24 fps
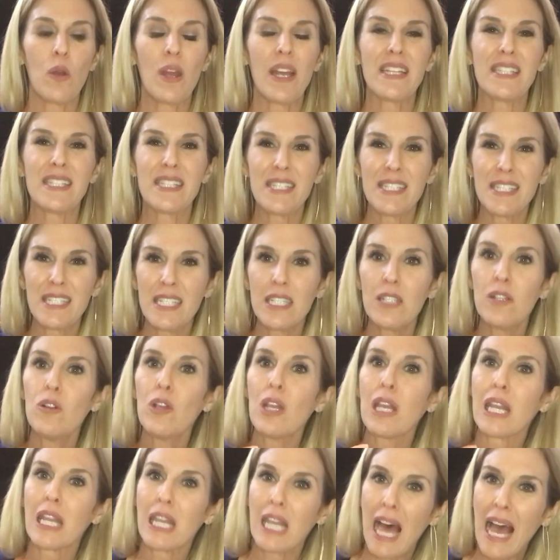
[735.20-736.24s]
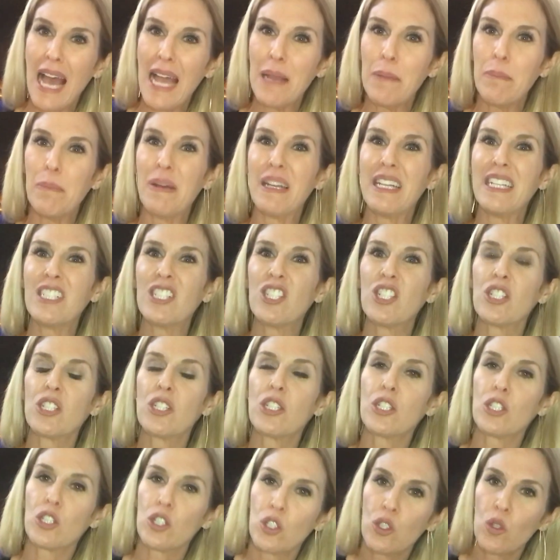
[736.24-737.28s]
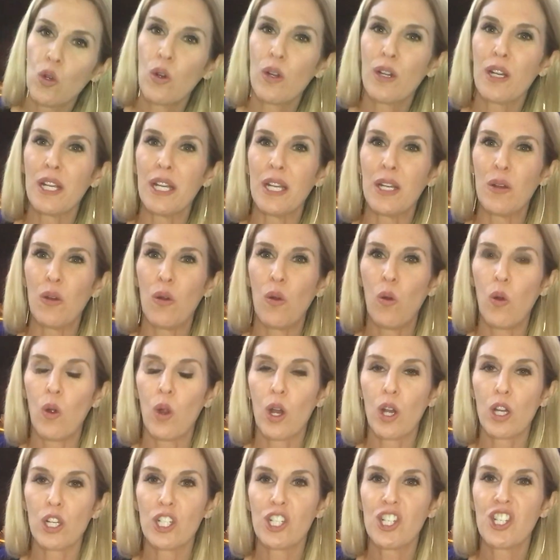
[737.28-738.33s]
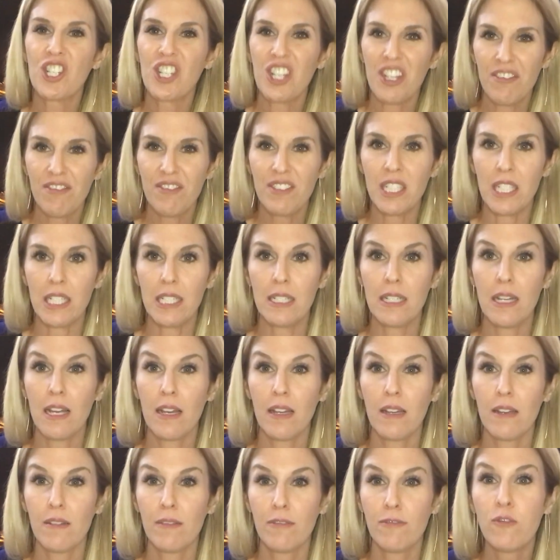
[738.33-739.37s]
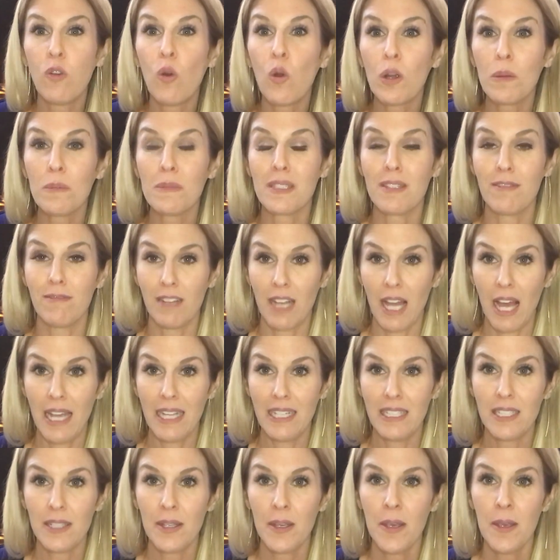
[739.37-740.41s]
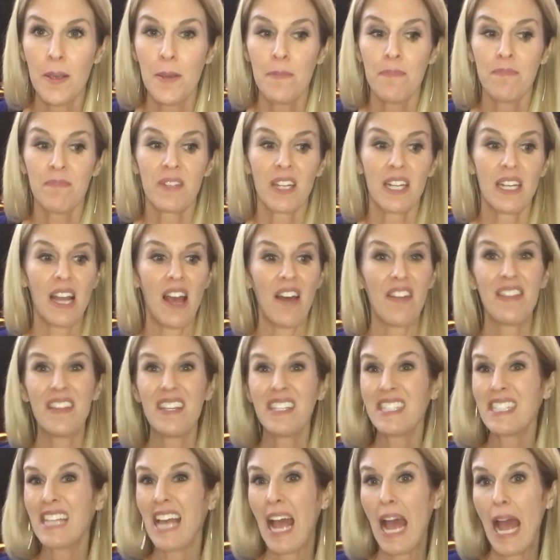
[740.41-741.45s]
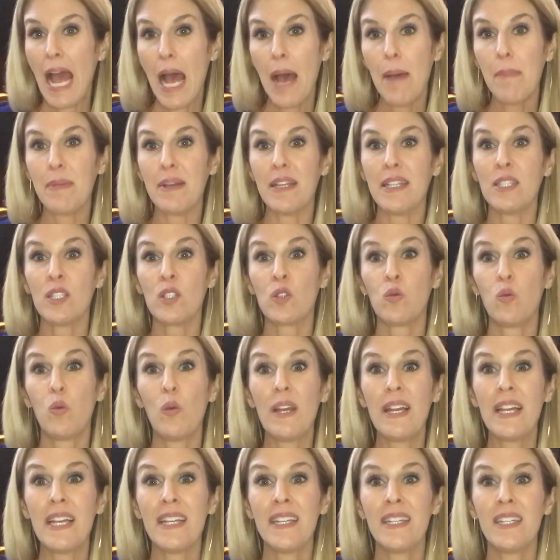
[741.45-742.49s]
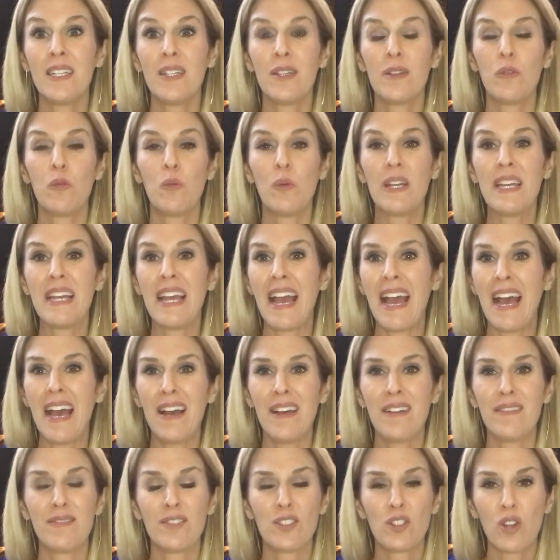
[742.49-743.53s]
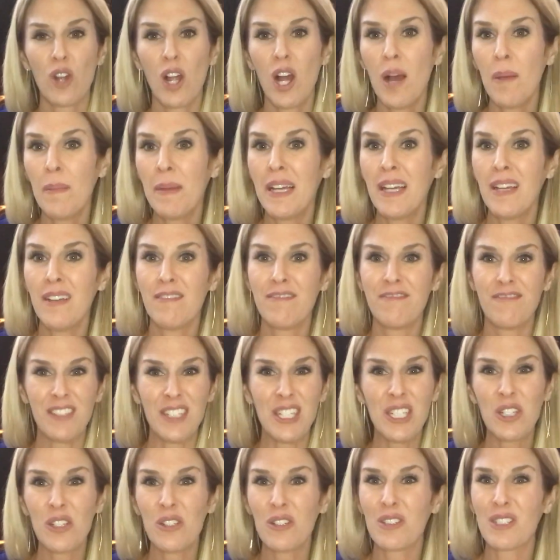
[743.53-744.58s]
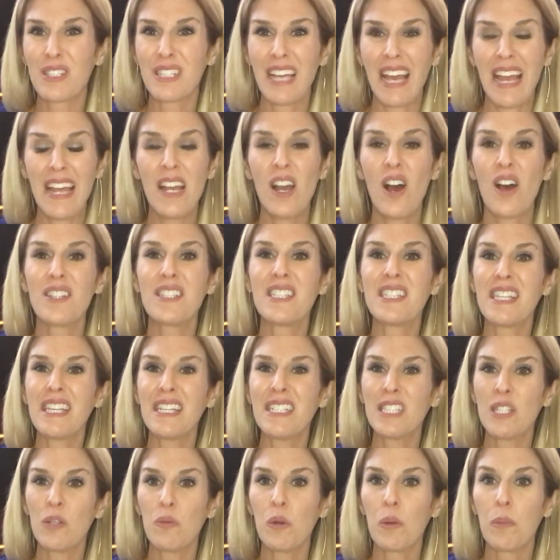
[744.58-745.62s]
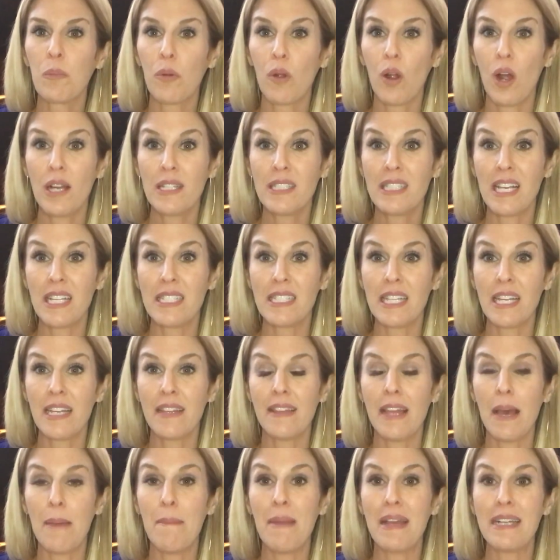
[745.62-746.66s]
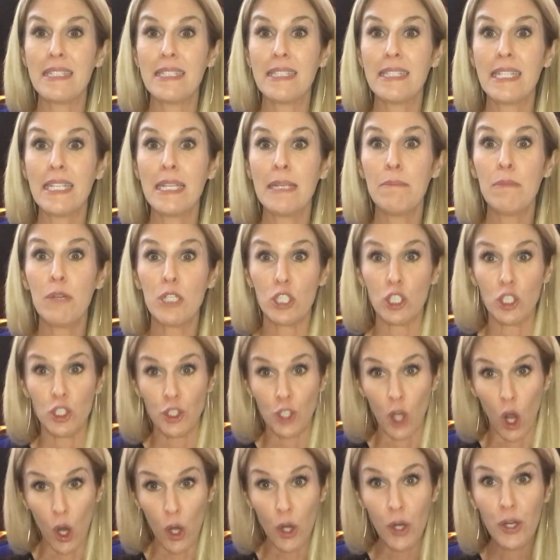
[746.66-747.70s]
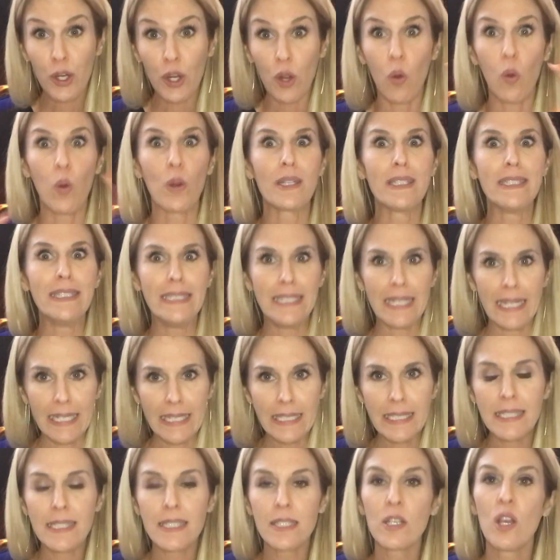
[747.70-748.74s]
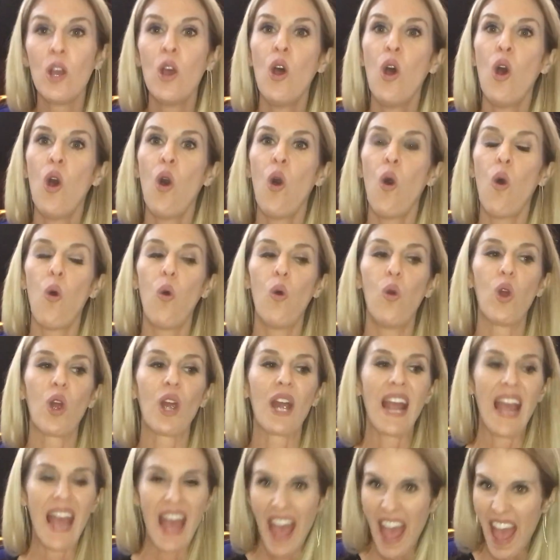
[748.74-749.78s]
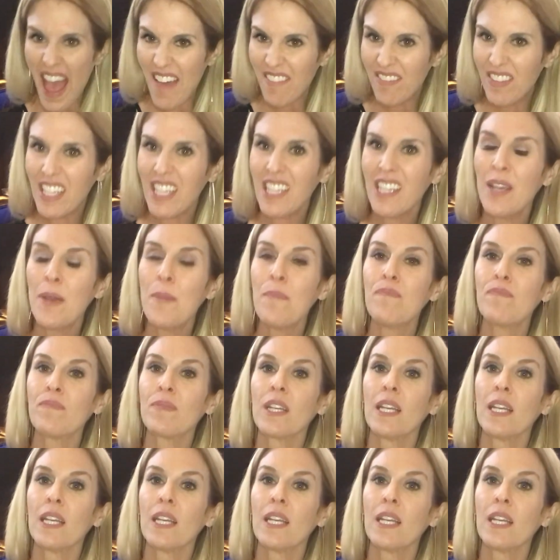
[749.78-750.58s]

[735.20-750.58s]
it's still light but it's just distorted or shifted forms of light now this happens when we have trauma, fears, chaos, things that we're processing that may seem dark or dense or heavy.